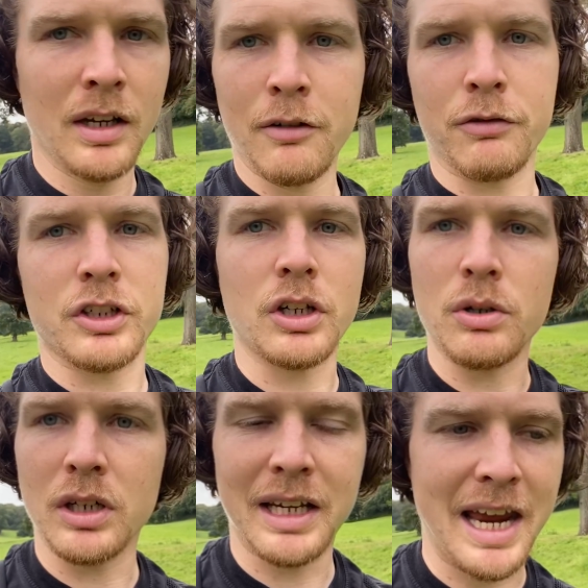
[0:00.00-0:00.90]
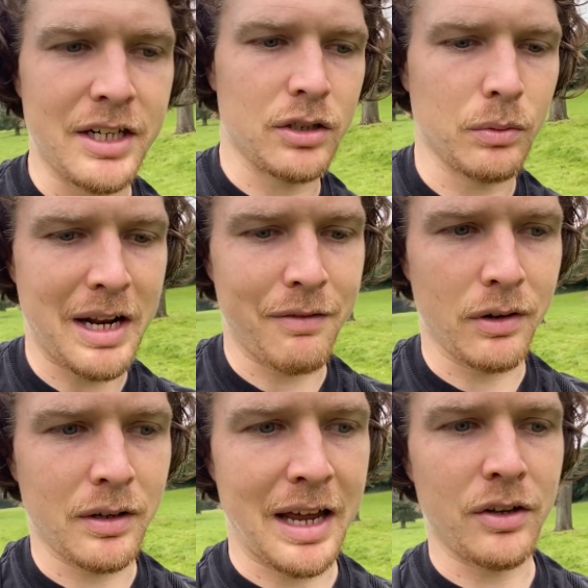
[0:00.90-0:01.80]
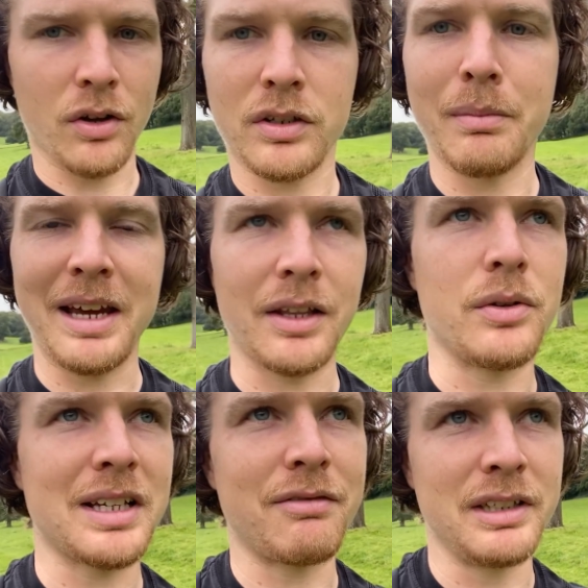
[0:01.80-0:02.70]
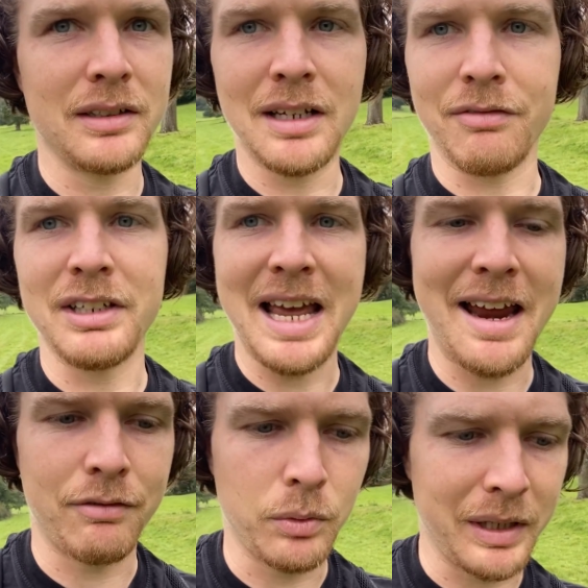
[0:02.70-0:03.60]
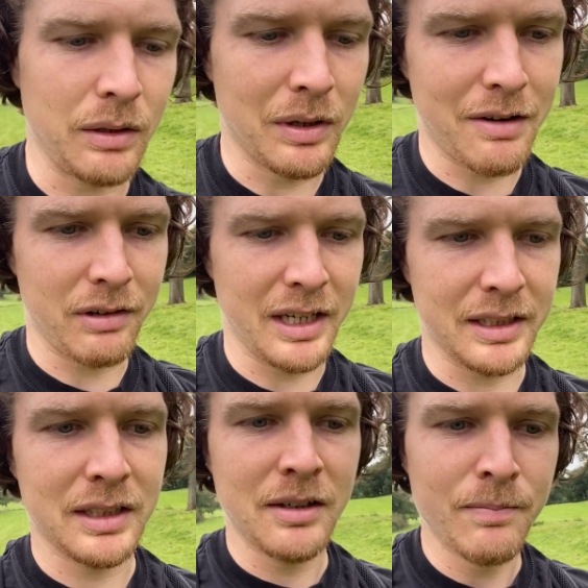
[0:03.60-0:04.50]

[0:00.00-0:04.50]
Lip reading: for a social occasion or whatever, and not to make those every day, every week, whatever it is.